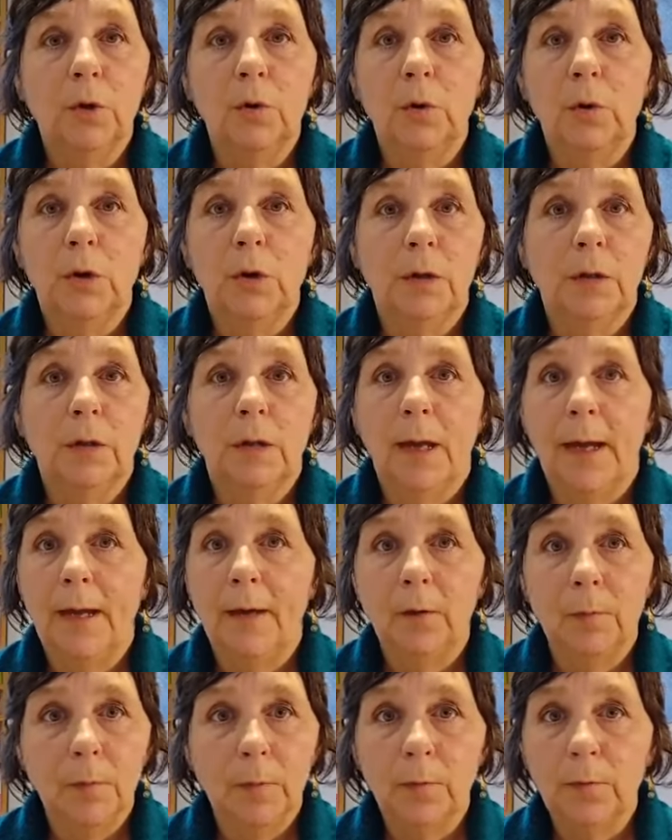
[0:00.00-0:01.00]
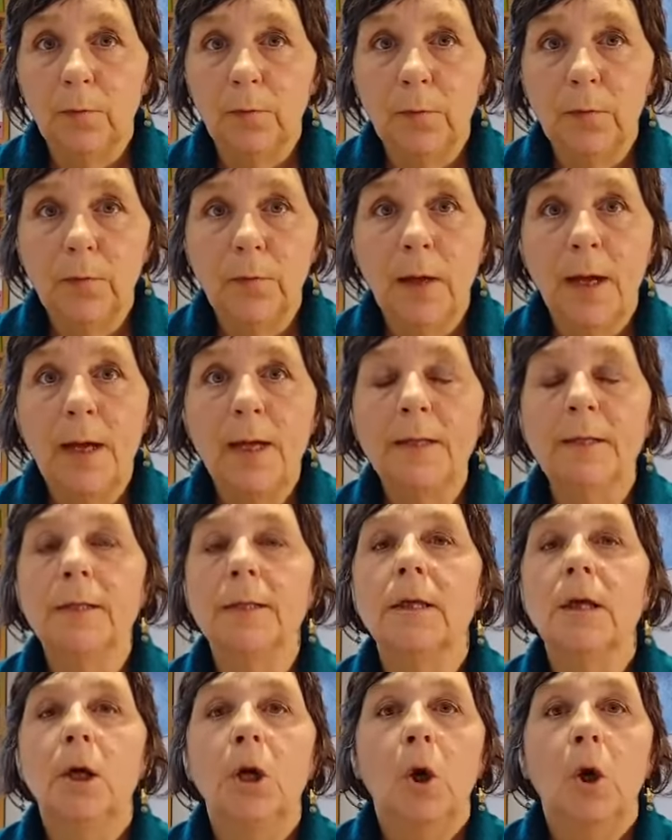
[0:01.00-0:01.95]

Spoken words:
who can help you through that,